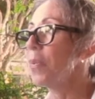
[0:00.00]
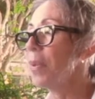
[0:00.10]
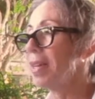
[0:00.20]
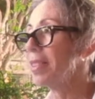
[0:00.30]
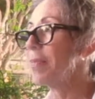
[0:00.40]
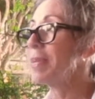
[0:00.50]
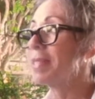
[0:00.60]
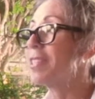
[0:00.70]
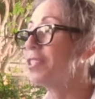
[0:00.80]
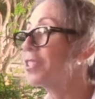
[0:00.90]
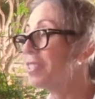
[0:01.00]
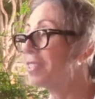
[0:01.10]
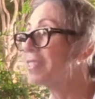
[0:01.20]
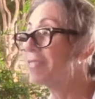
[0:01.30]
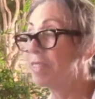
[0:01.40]
what the potential
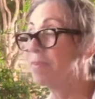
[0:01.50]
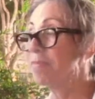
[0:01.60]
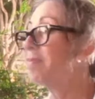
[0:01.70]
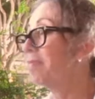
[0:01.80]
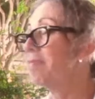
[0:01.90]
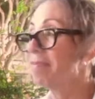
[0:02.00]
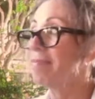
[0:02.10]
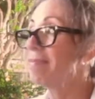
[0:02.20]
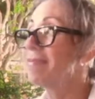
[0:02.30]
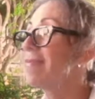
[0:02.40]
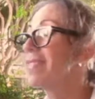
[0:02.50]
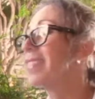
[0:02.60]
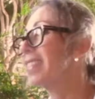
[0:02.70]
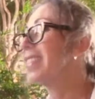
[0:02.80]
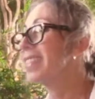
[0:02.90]
is of them.
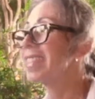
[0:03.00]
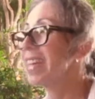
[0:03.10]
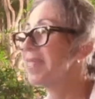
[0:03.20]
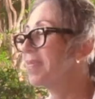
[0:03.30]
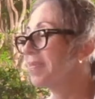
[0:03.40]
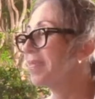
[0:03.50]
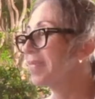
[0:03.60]
Yeah.